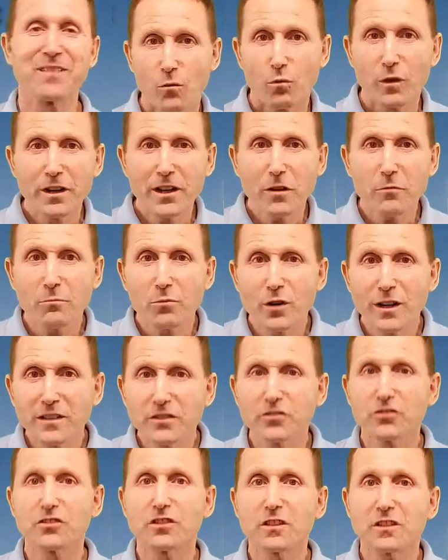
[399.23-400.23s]
When our
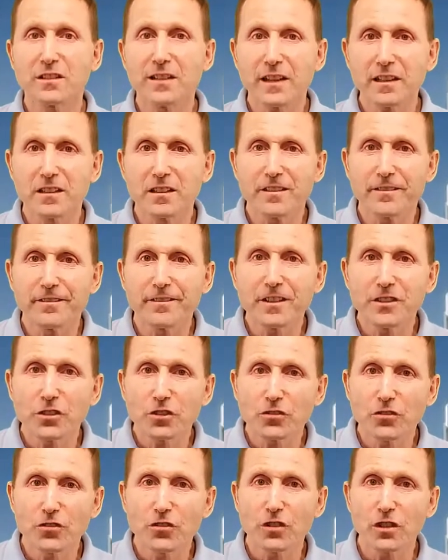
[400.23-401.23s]
brains detect
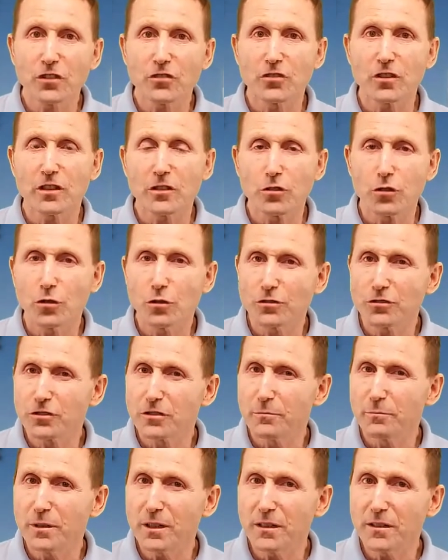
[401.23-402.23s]
deficiencies in core
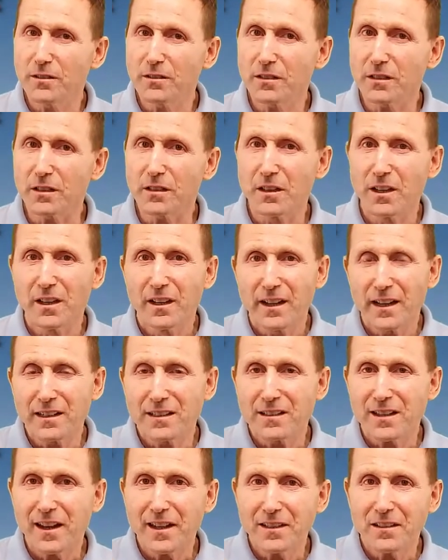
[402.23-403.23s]
stability, it
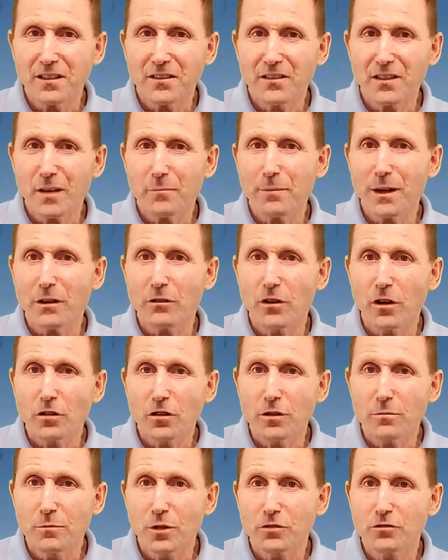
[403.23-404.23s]
tightens up our
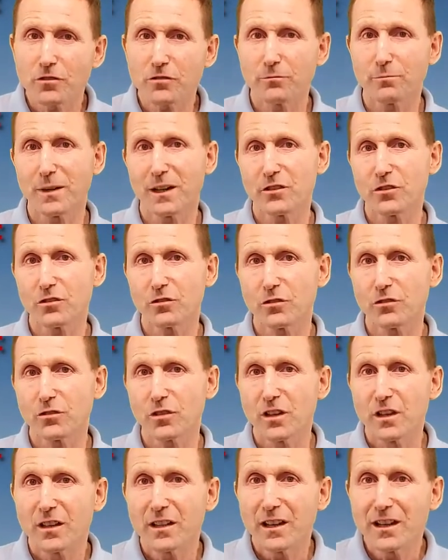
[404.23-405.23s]
locomotive muscles
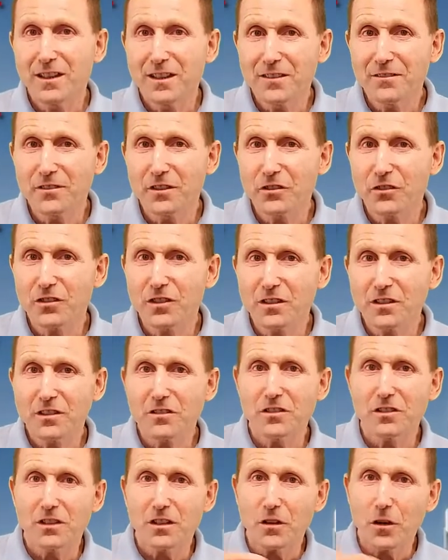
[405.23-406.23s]
in the
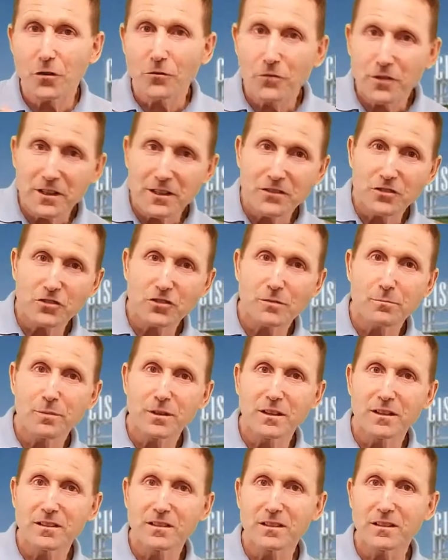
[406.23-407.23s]
vicinity of the
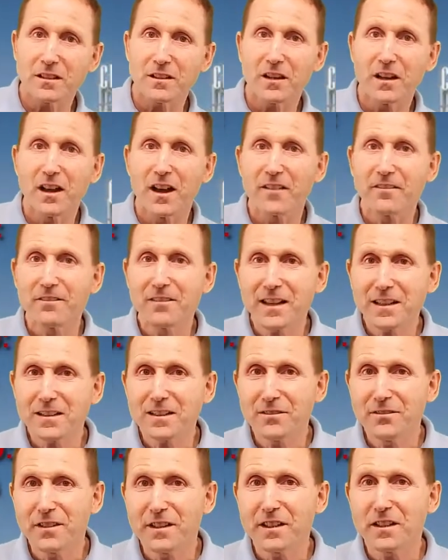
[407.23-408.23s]
instability,
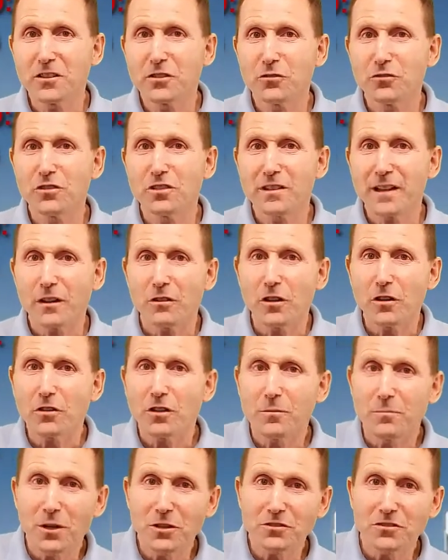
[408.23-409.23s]
effectively using our
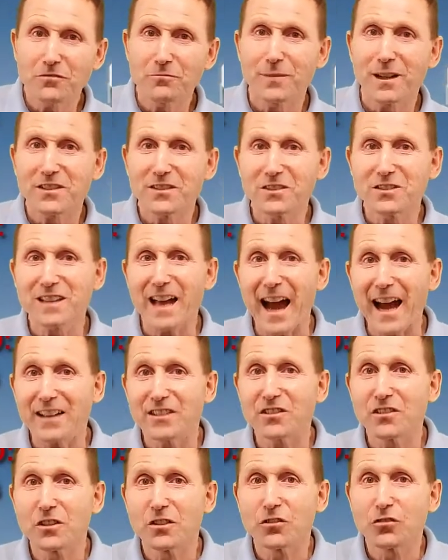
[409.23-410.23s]
locomotive muscles
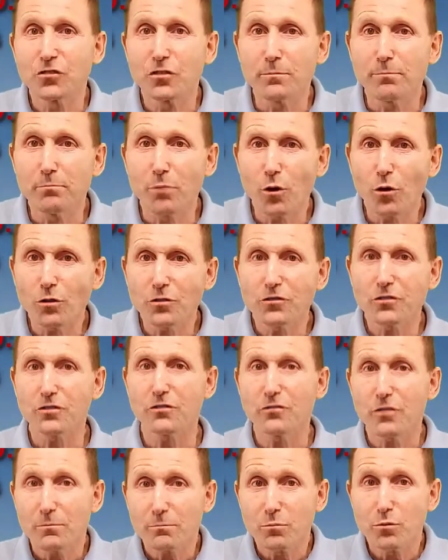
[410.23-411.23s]
as
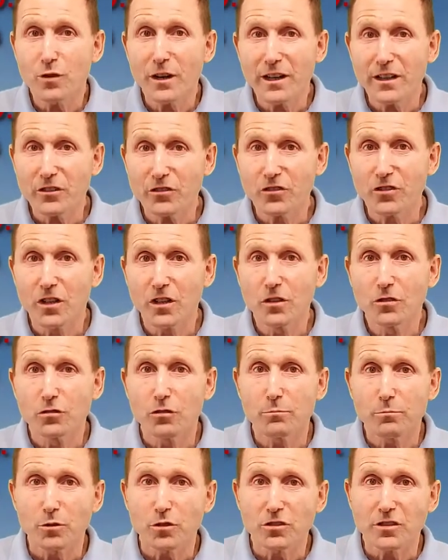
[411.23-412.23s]
supportive brace to
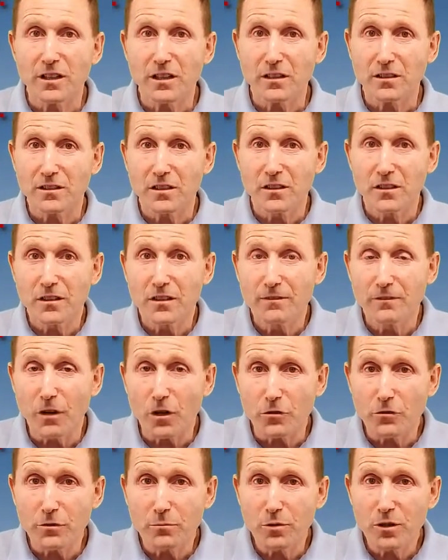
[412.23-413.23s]
protect the
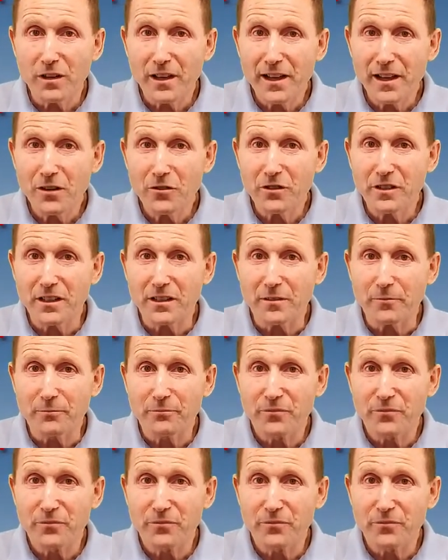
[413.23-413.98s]
vulnerable area.